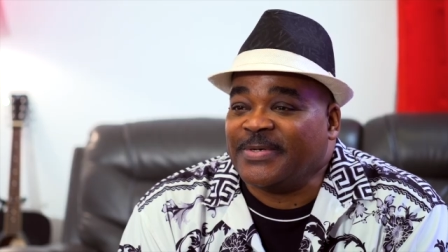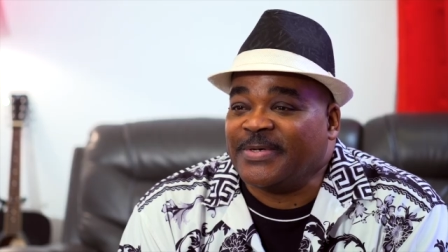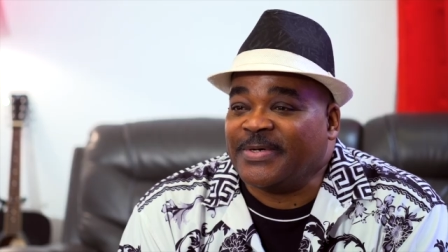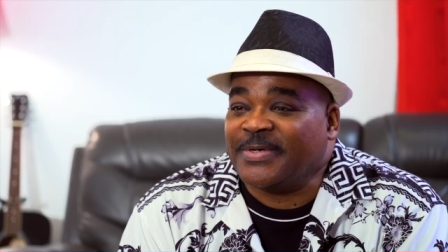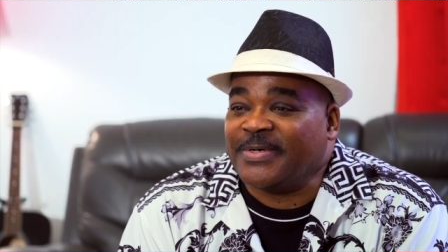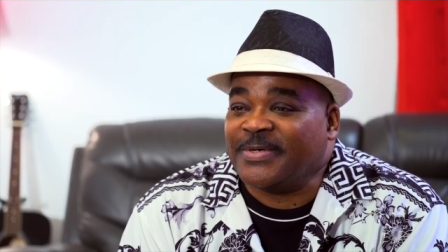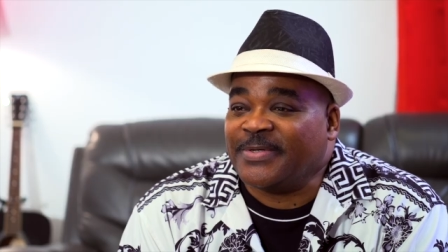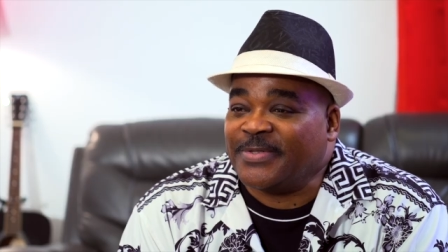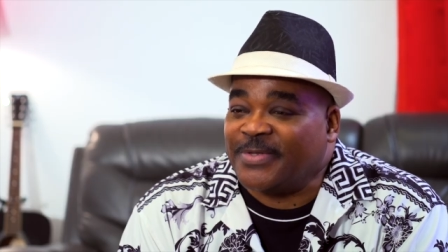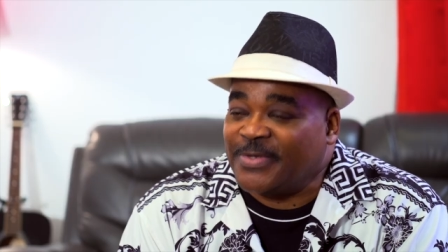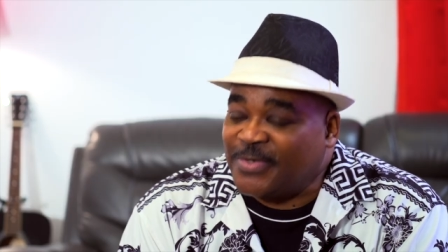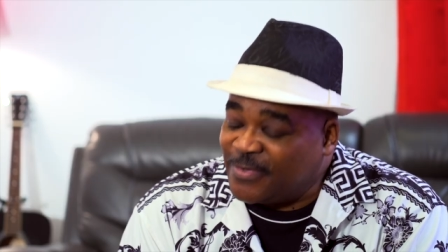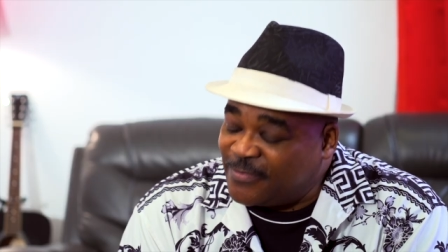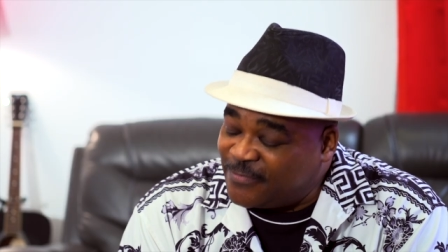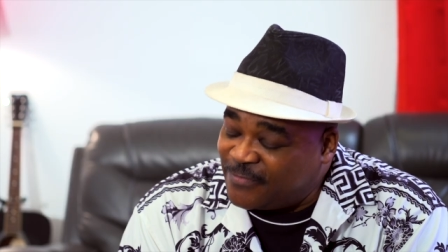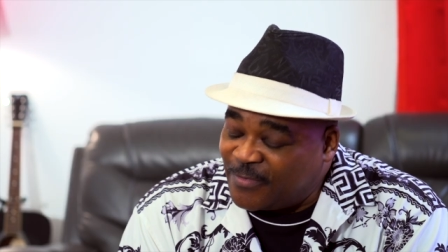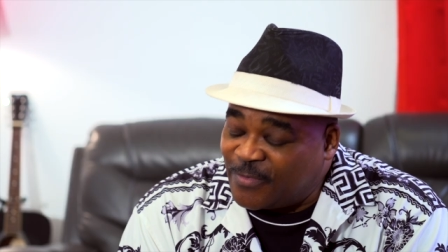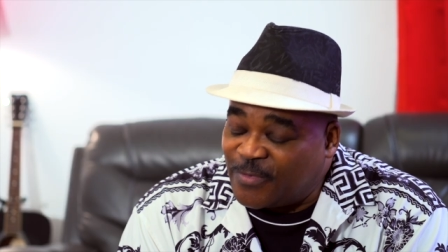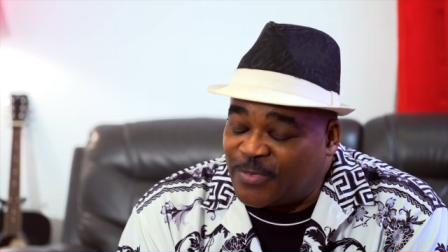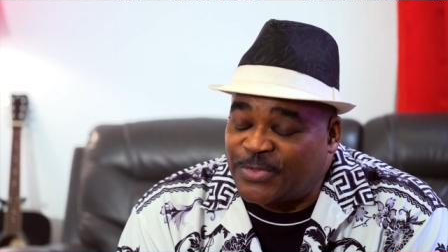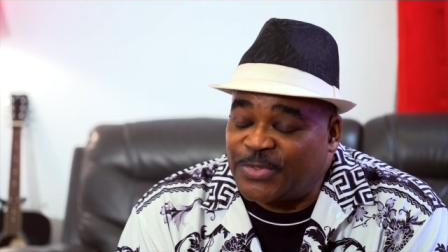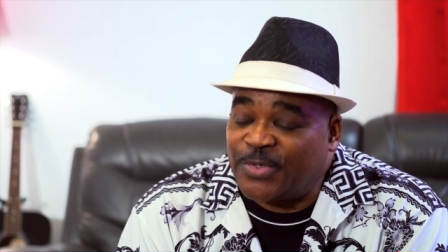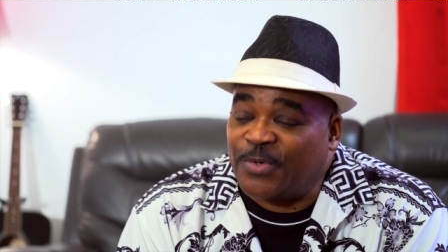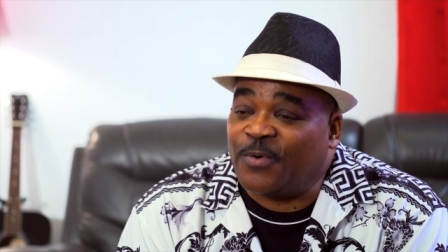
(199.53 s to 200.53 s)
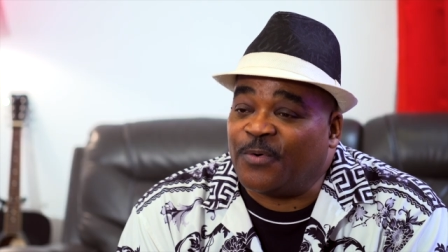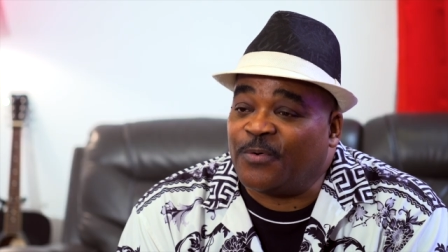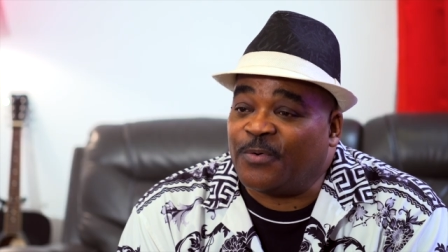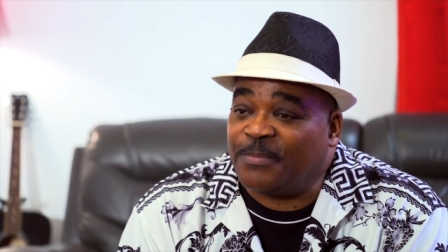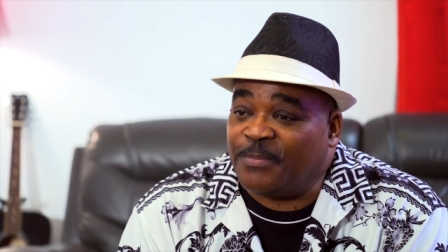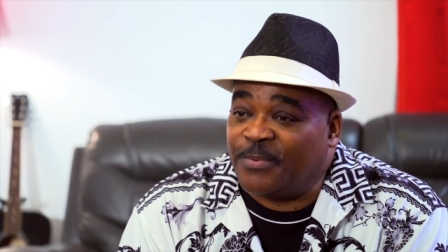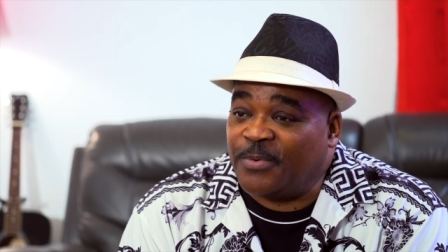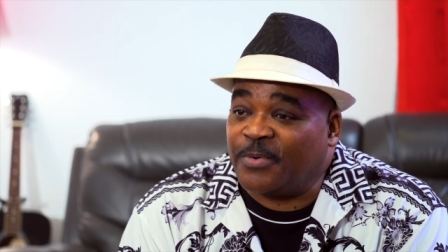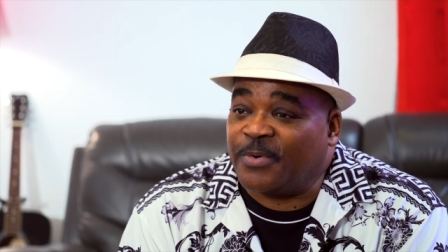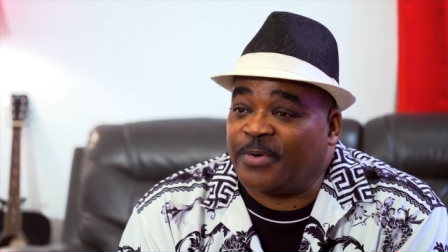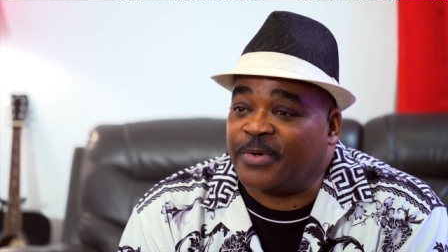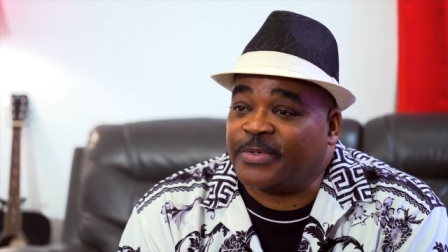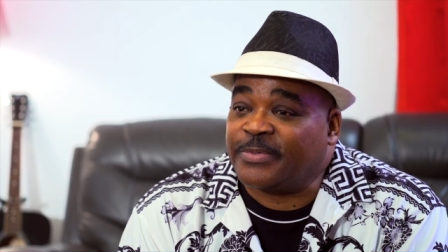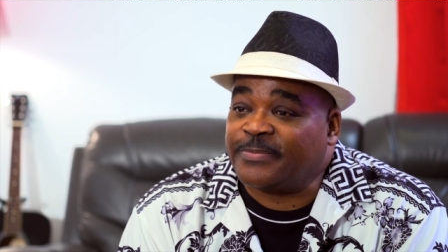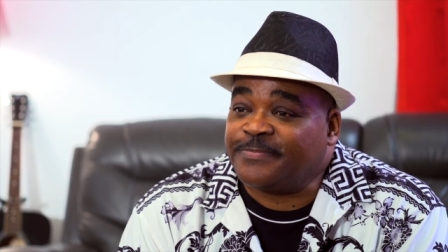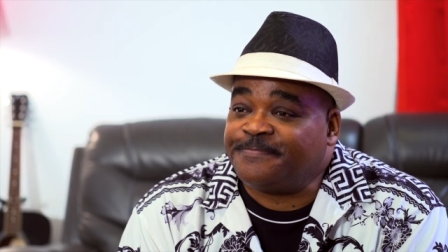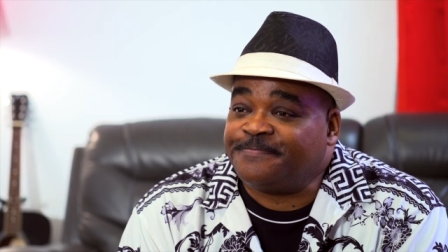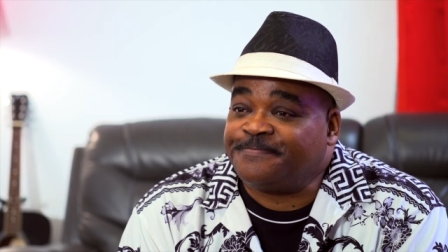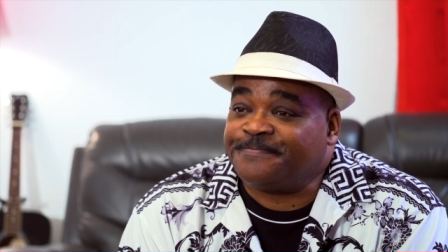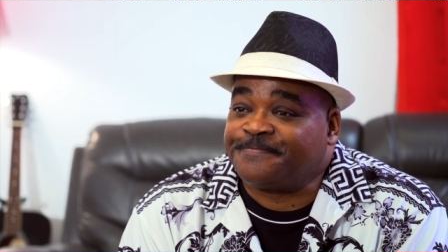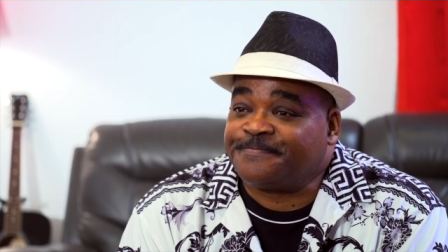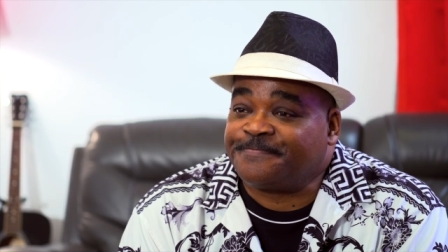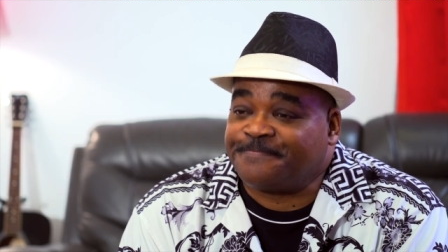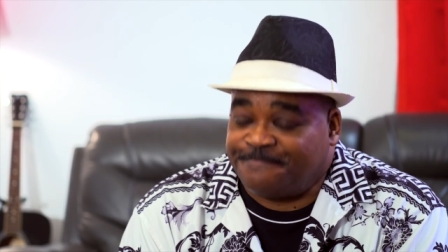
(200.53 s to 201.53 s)
uh, the good folks at Homeport.
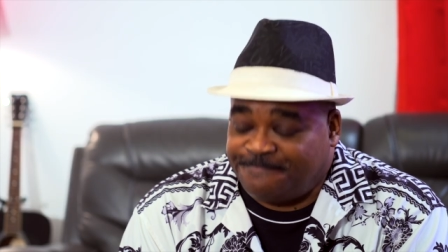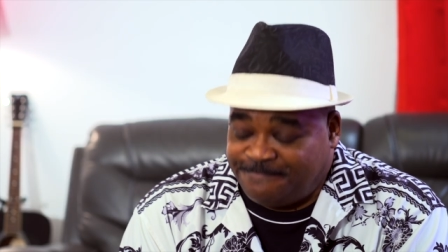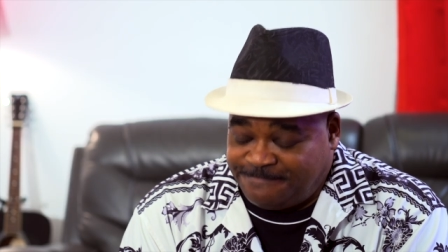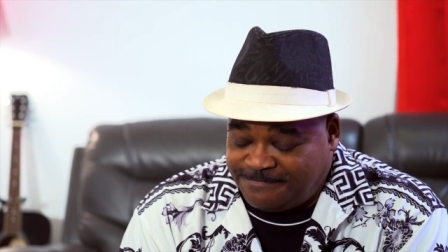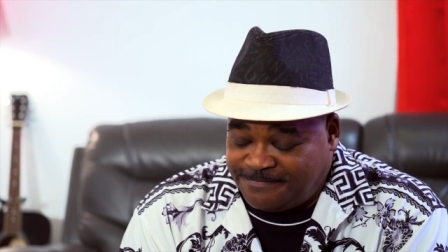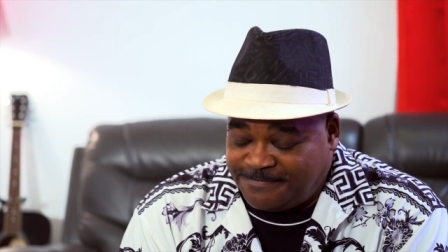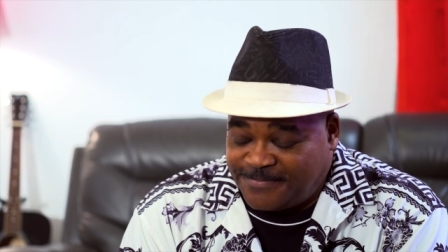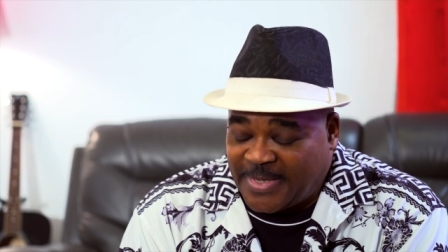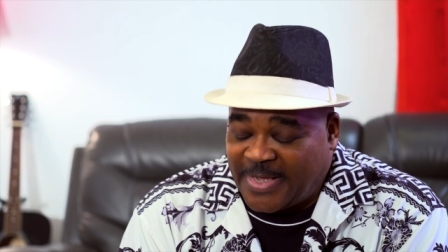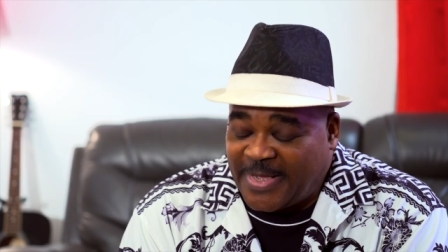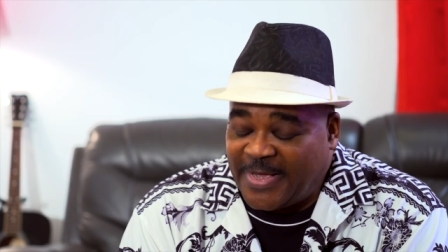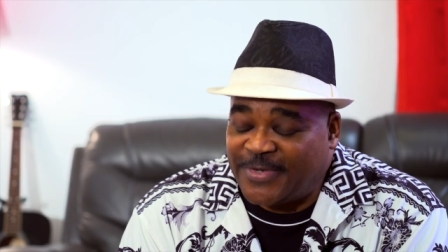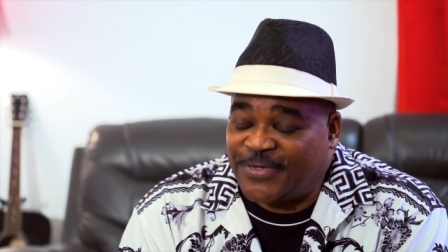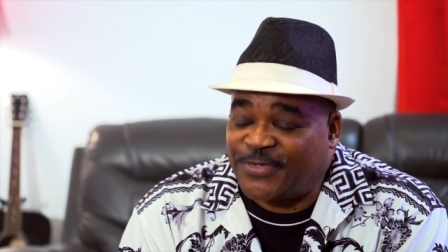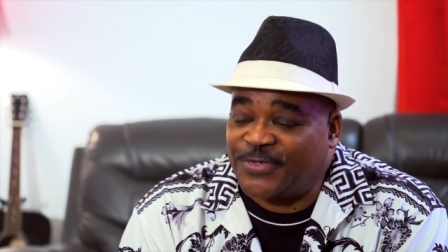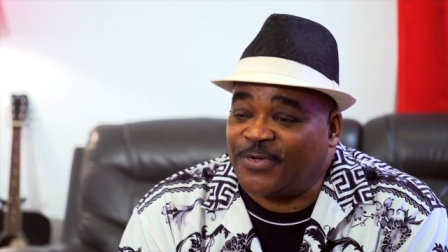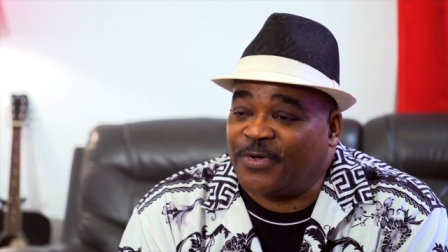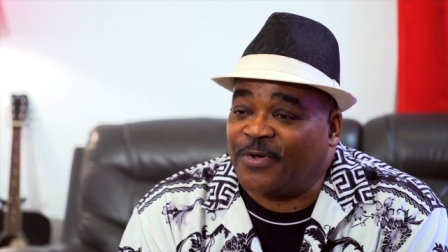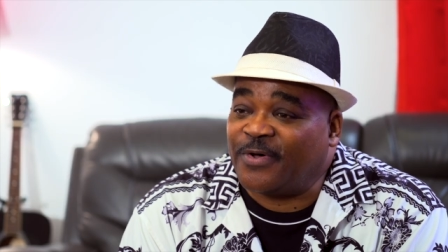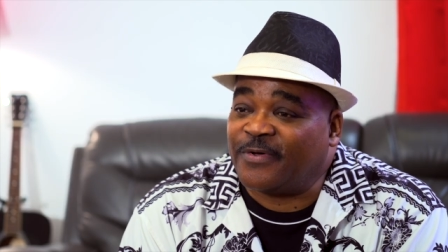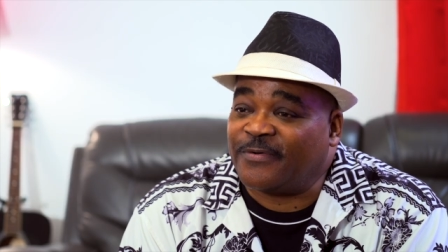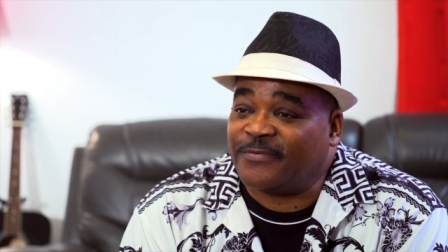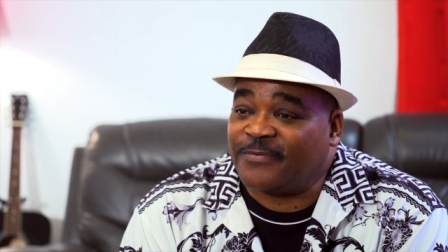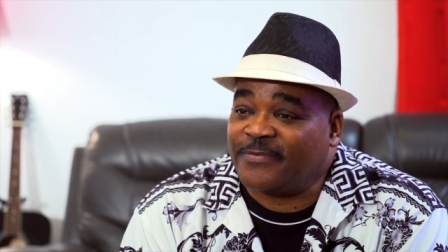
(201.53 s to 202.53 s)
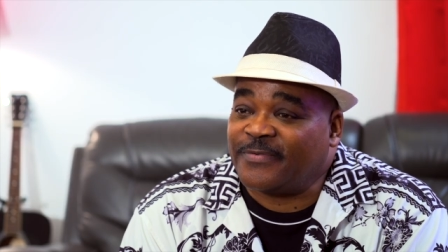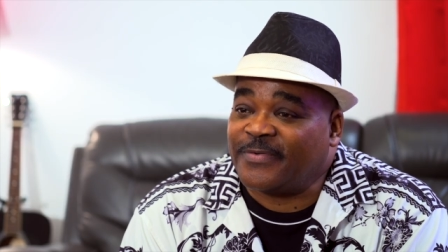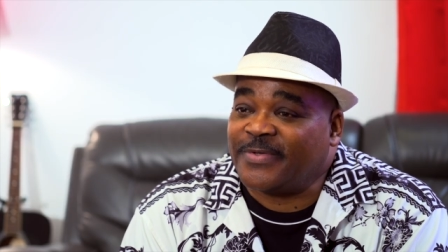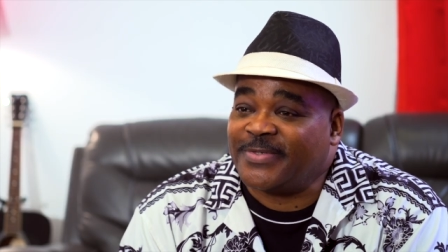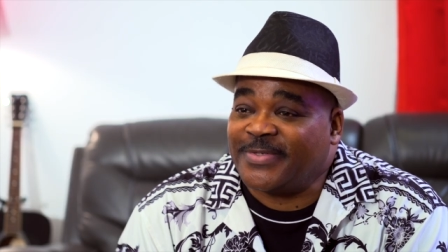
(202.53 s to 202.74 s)
Hats off.